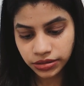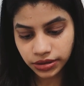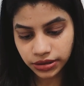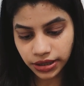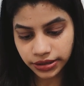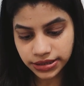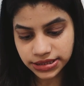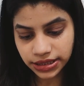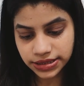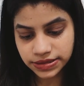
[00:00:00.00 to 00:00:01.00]
the clarity
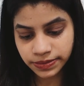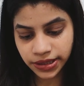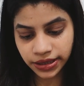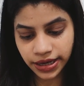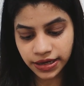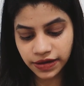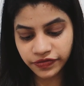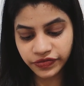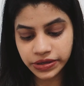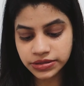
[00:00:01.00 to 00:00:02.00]
is nice. But again,
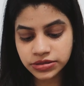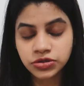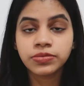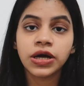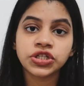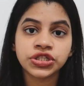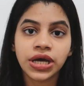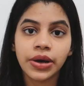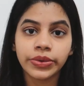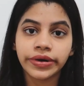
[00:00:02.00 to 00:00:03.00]
if it's too much,
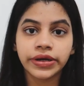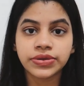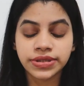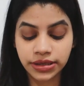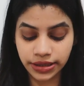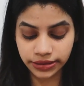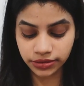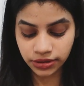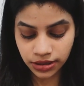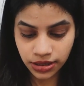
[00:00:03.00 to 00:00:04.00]
I will reduce it
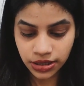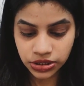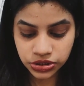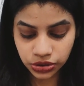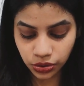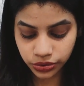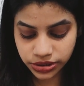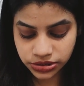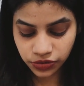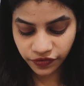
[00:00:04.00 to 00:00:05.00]
later. So
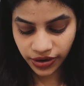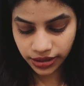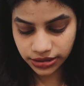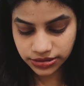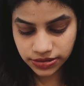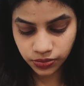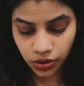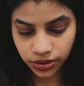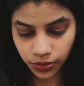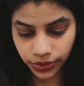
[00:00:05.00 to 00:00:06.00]
this is
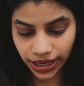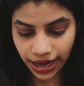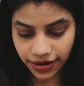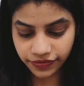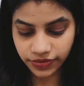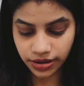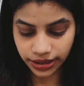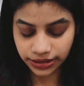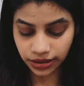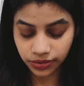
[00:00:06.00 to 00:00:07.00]
what we have
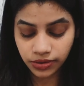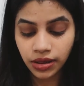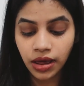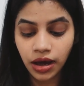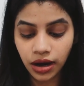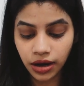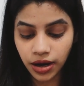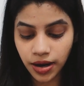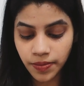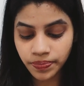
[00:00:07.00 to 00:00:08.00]
right now.
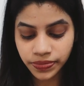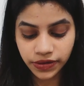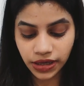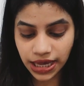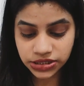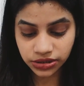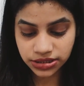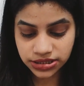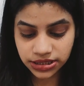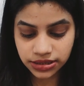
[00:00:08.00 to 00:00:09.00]
As you
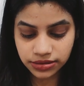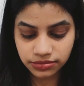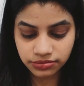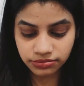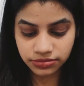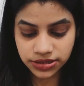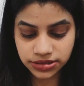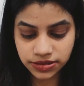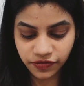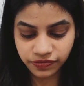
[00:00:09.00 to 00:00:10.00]
can see,
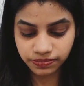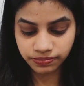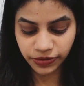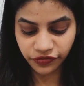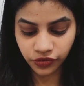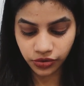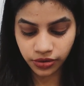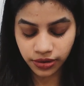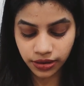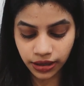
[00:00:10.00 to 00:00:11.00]
this is the
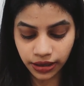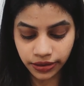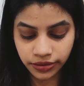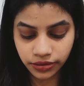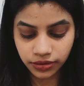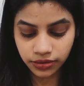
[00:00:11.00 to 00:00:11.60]
before and